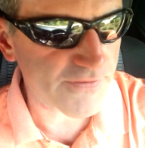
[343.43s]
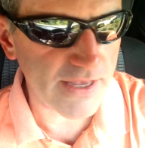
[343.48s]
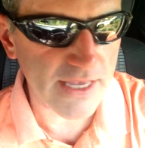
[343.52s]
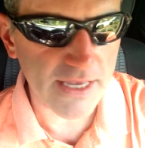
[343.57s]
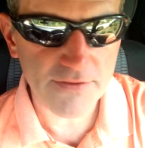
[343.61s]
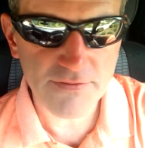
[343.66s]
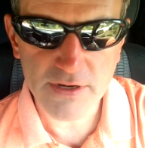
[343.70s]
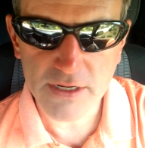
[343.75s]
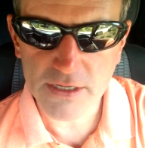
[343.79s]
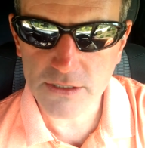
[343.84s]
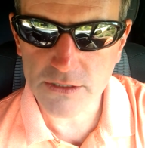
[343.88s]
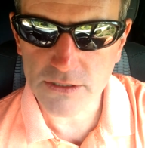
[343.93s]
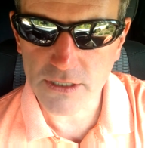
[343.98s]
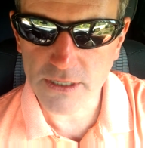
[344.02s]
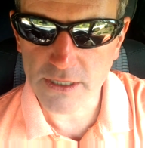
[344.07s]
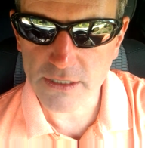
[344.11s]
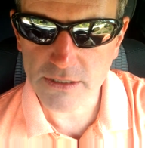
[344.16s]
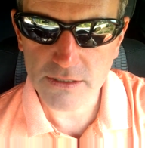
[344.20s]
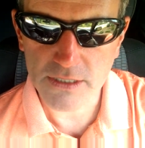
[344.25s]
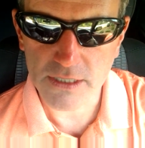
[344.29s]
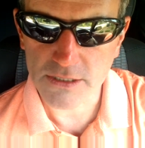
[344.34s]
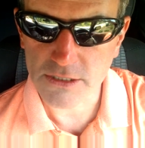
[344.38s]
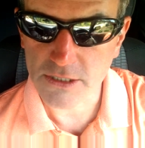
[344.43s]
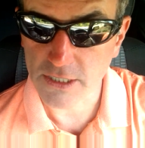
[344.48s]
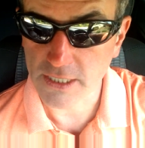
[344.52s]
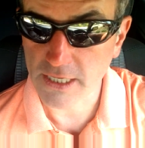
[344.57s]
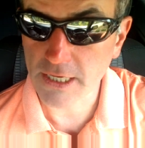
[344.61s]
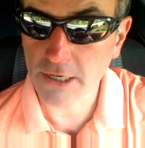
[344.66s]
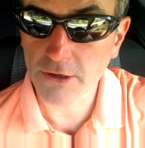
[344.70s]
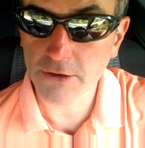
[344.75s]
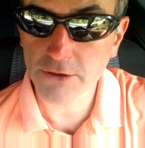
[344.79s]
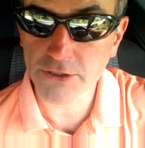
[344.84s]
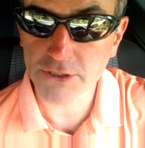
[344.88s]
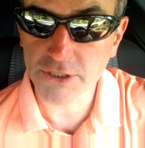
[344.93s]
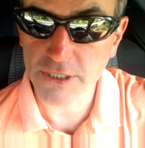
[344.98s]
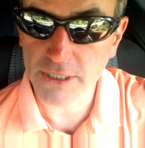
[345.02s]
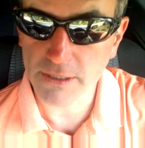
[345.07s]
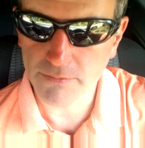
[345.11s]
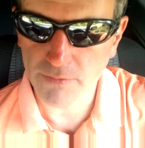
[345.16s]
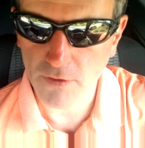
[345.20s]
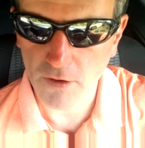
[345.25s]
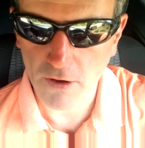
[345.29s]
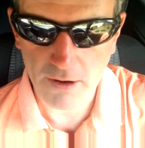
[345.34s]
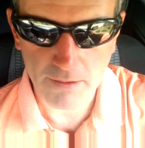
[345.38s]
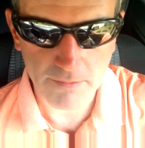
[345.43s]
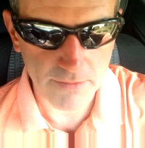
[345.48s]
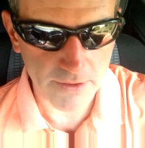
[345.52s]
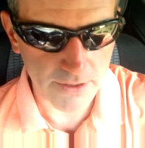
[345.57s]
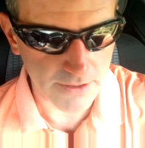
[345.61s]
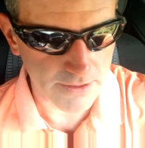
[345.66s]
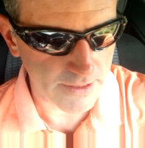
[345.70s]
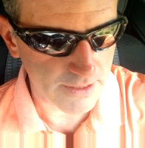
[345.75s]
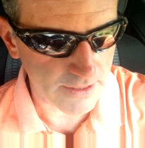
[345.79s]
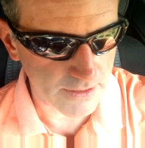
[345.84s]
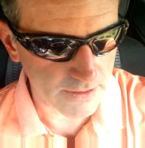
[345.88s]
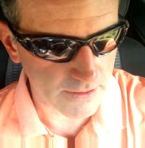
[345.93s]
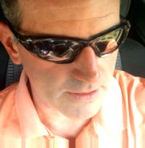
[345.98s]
he even exists, it's an Energy Department